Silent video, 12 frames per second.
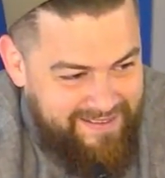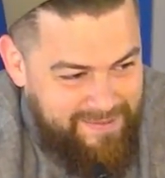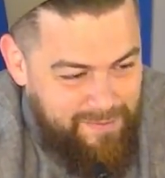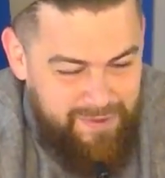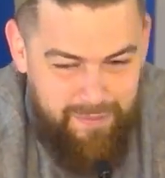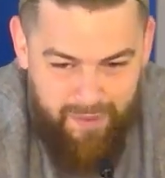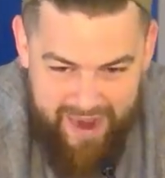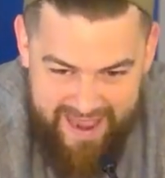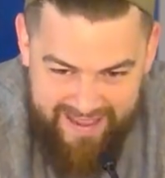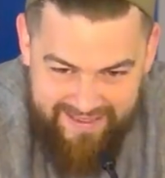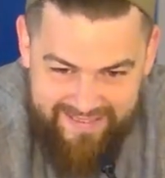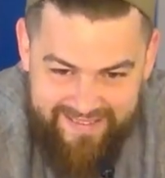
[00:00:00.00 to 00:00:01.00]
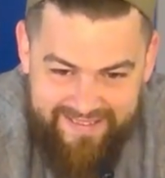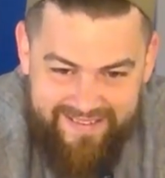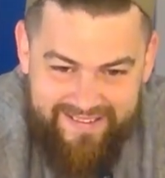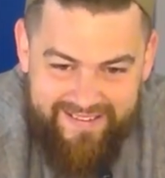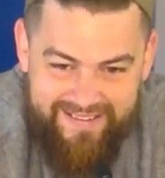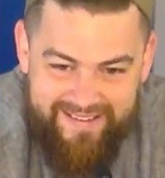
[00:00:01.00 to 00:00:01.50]
With
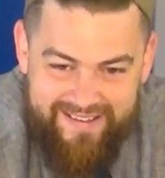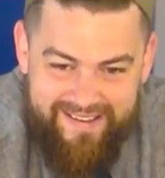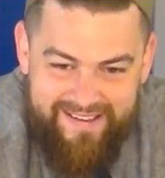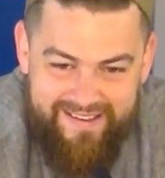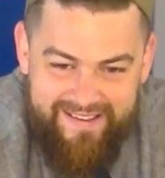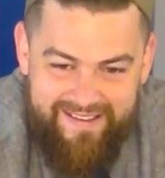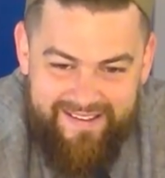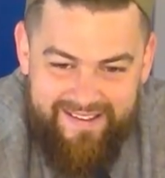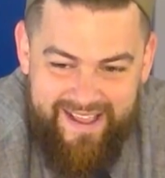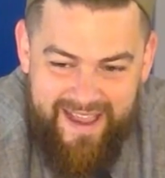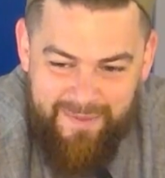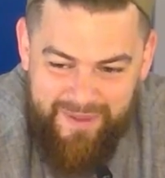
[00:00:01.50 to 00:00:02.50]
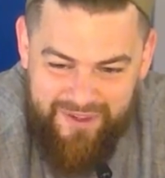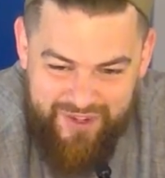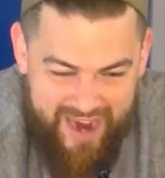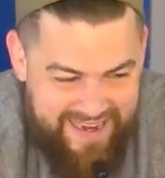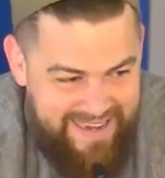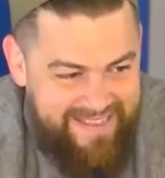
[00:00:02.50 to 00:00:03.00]
brands and with
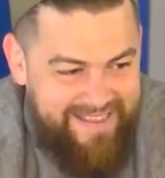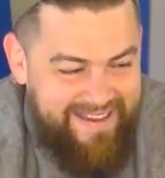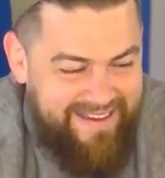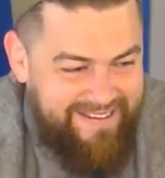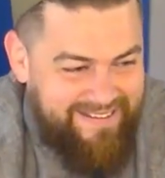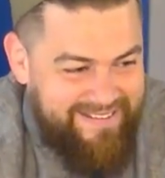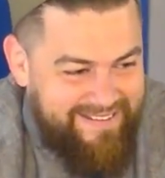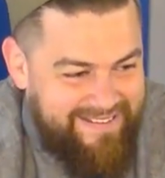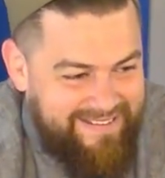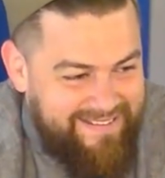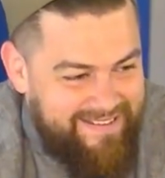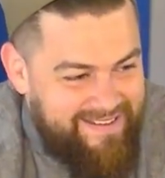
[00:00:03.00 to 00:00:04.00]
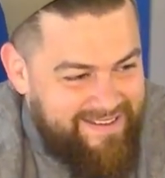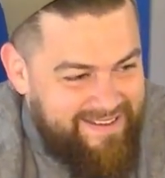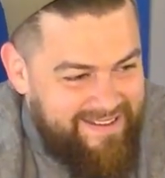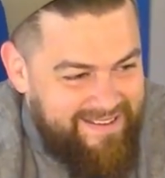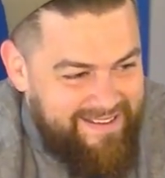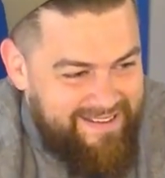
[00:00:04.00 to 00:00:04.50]
shiny things
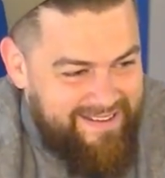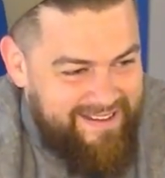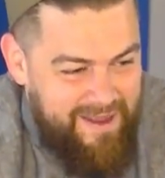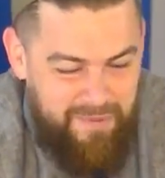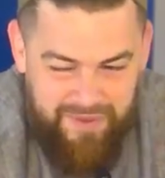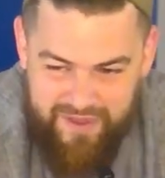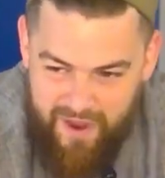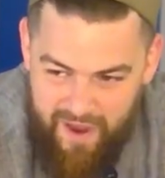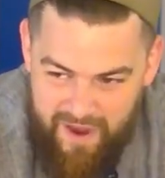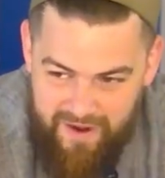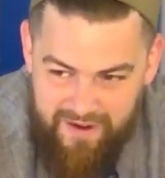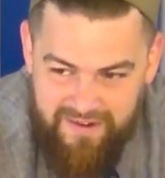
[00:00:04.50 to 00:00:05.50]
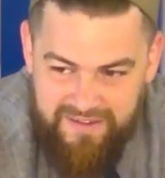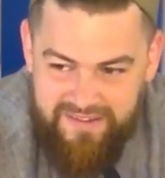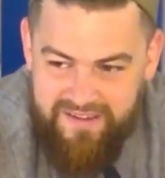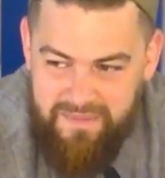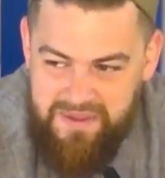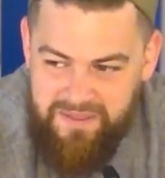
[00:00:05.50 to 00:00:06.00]
and with
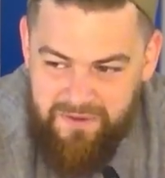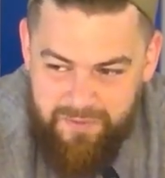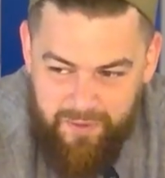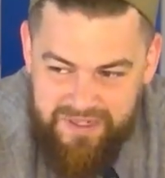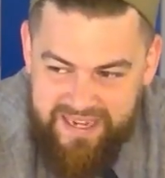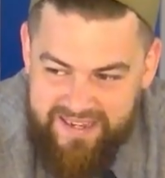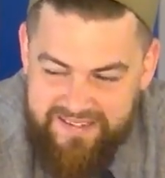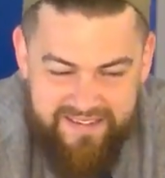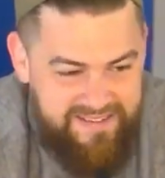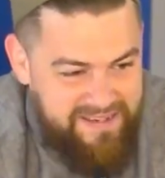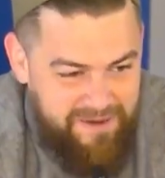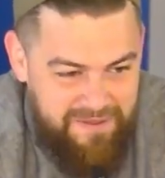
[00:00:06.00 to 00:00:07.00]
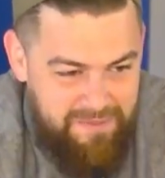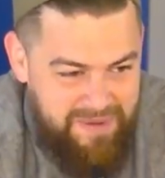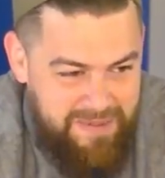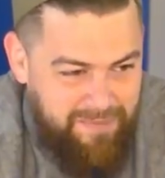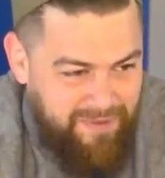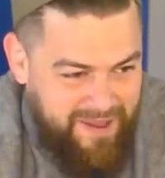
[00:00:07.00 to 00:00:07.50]
cars. I mean, there's more Teslas here than
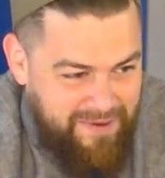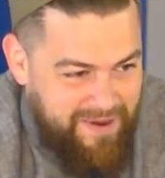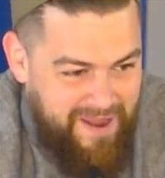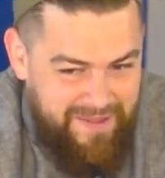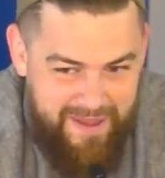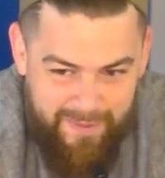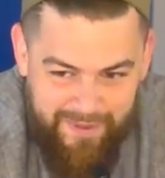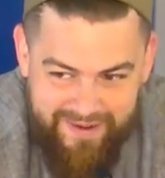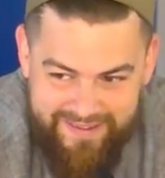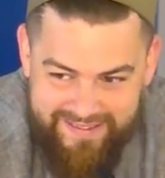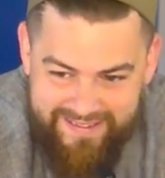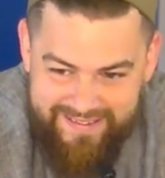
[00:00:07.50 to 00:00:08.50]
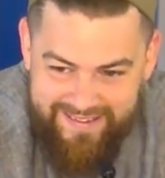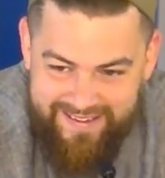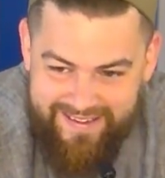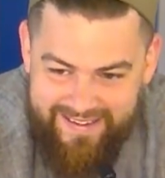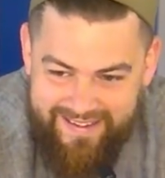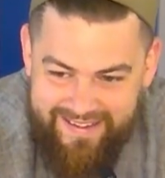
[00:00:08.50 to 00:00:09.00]
people. I don't know how that works.
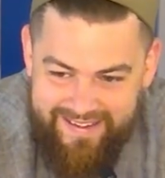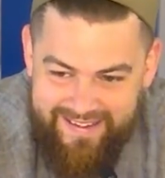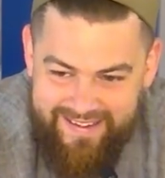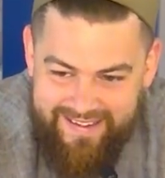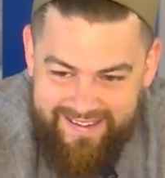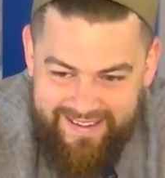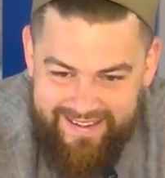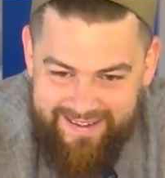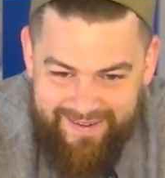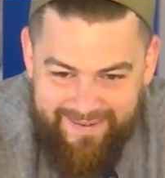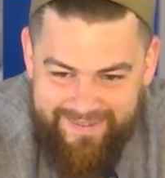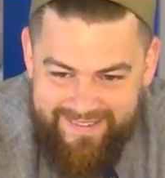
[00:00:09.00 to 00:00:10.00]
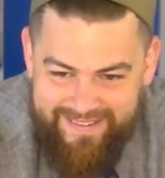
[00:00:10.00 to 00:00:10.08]
You know?